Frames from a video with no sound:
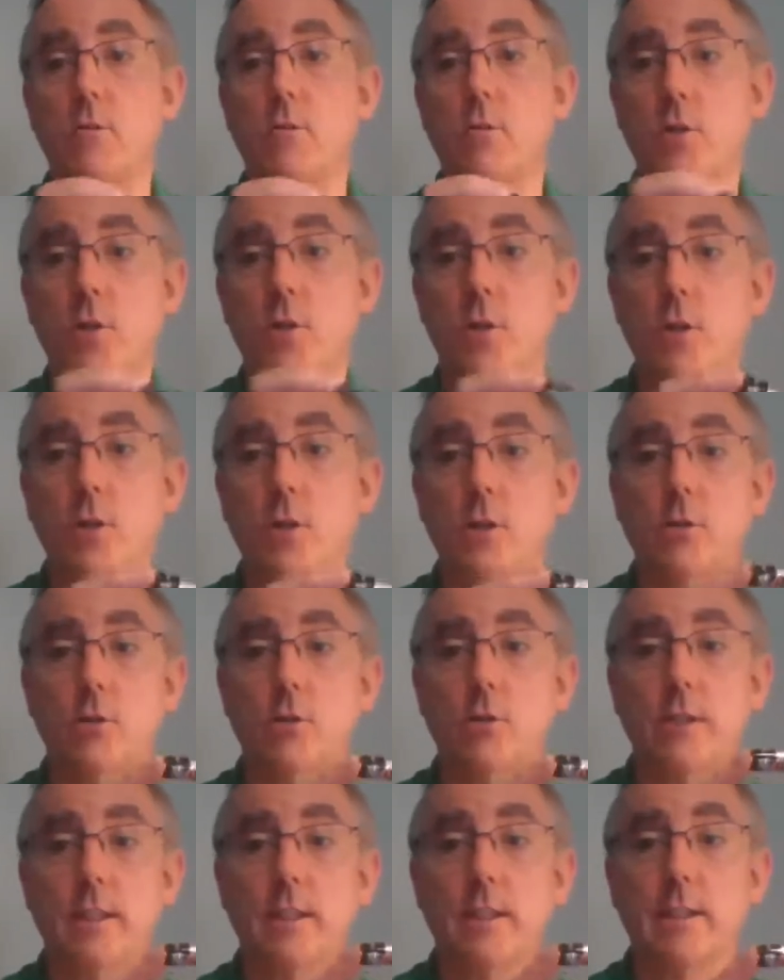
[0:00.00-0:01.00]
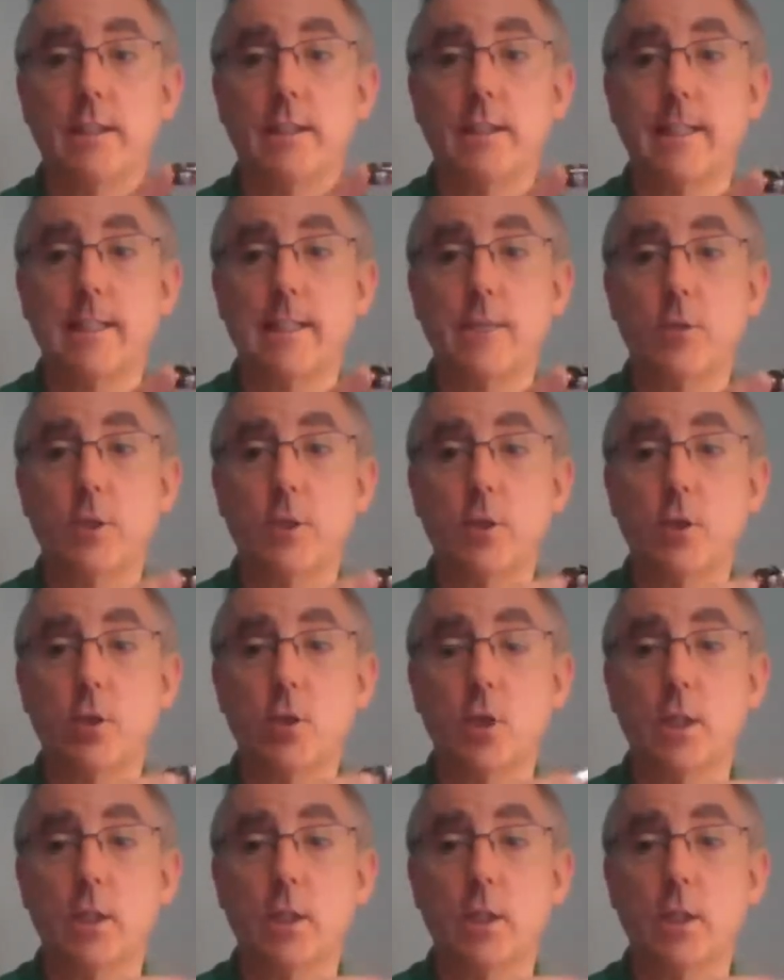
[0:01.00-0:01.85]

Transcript: You're not going to get an electric shock